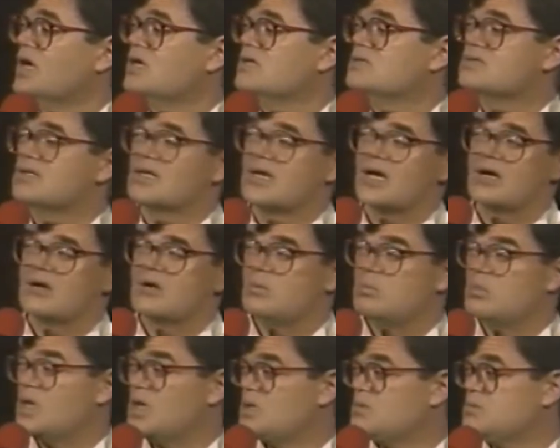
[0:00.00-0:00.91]
I said, "I
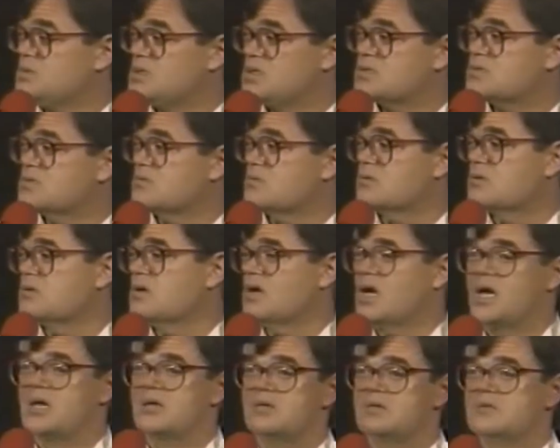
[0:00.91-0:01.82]
don't mind,
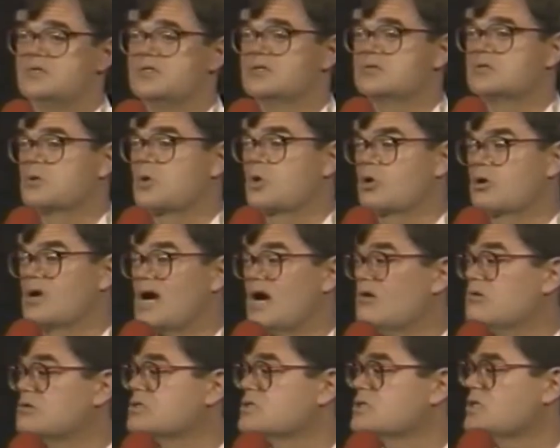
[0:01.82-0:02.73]
I could just
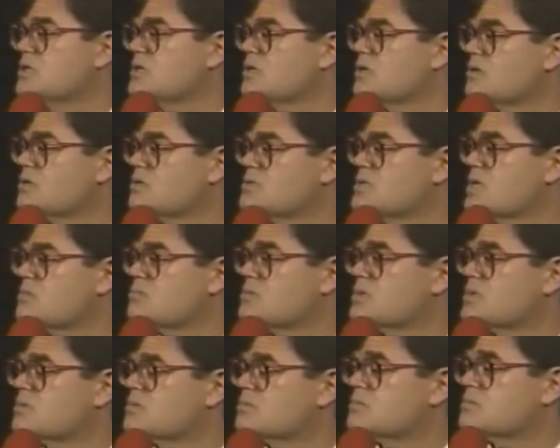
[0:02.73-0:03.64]
crouch here or
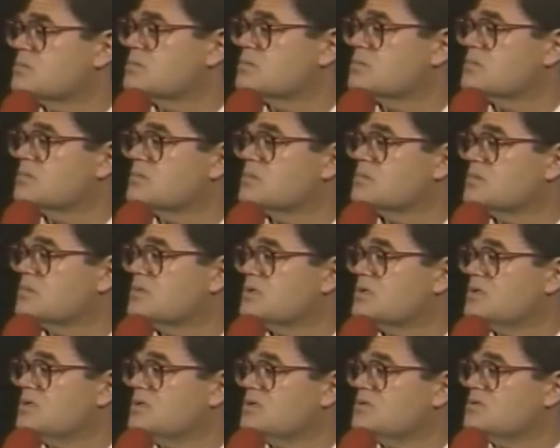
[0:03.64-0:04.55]
something.
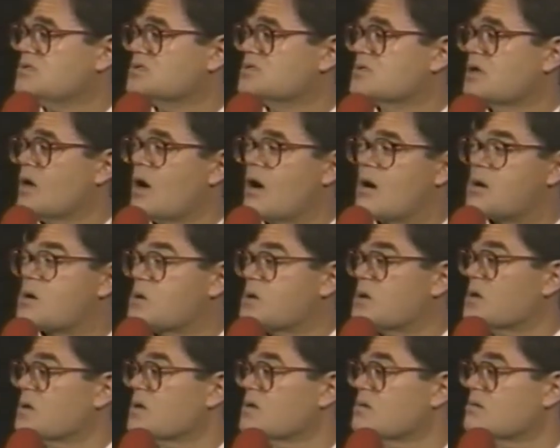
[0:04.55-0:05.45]
Just
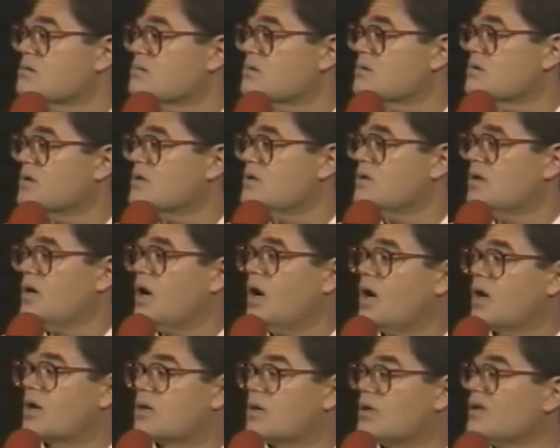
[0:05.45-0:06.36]

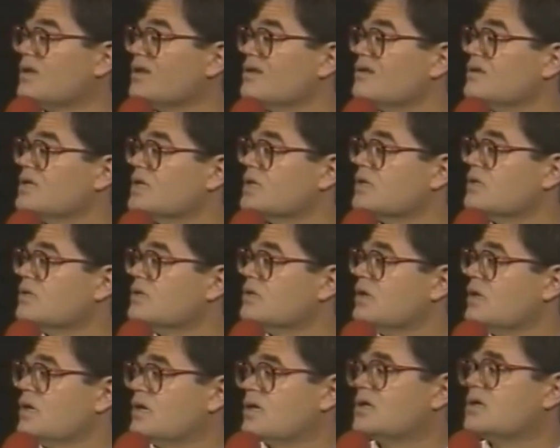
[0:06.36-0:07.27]
huddle
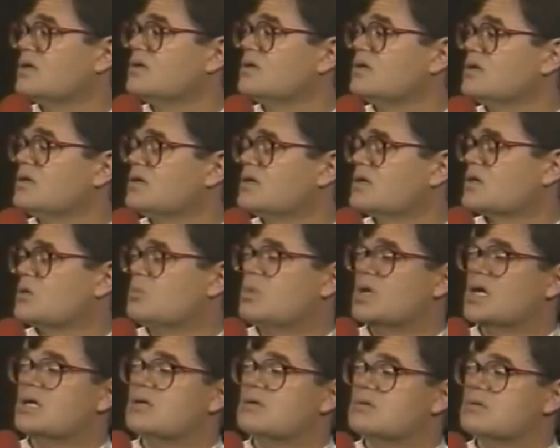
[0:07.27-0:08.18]
here. I don't
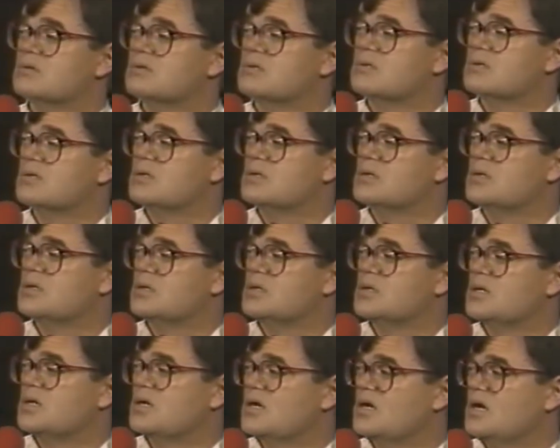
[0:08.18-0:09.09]
mind."
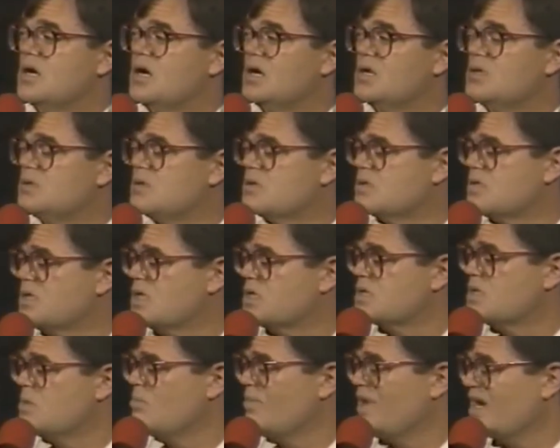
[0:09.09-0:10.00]
I looked
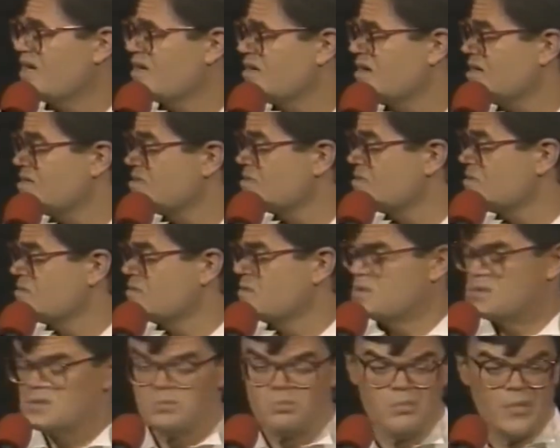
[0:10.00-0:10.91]
at them, my
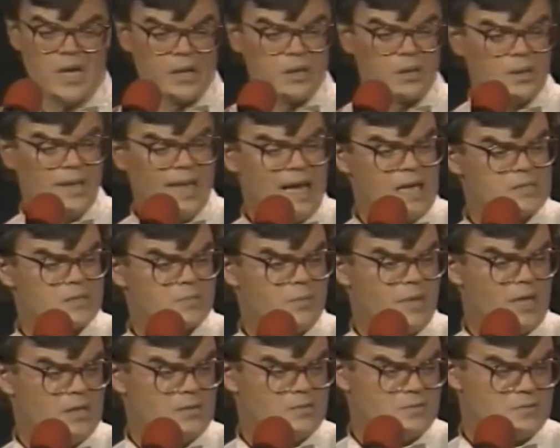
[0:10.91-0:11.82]
cousins, my
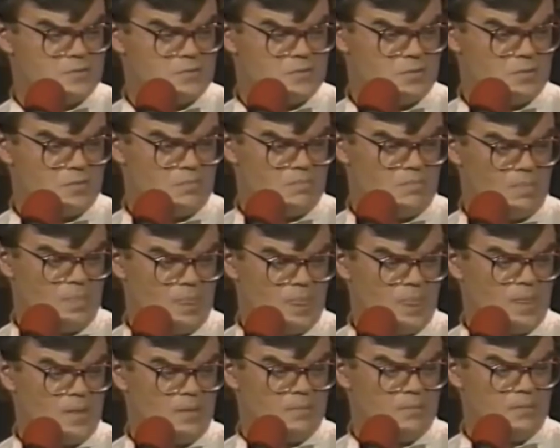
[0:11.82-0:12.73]
classmates,
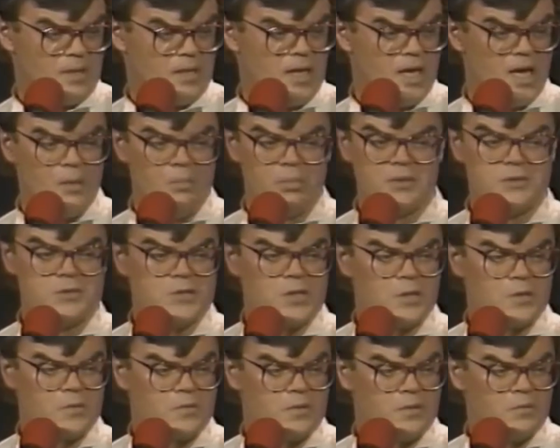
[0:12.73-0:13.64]
neighbor
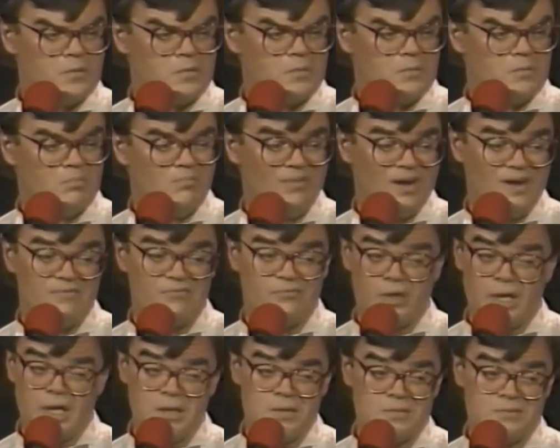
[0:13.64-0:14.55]
children, my
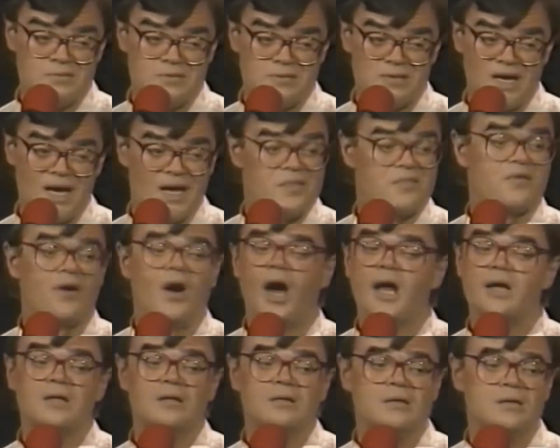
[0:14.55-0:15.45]
friends, I
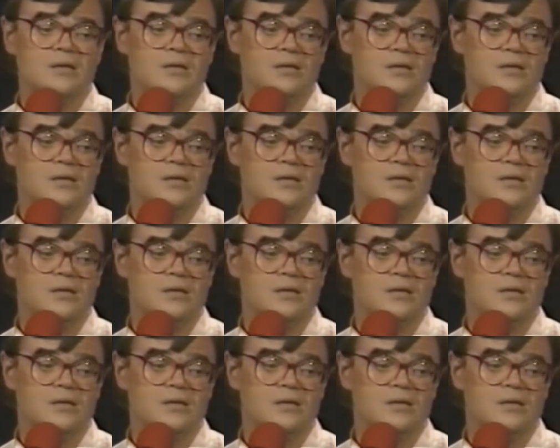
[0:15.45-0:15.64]
thought.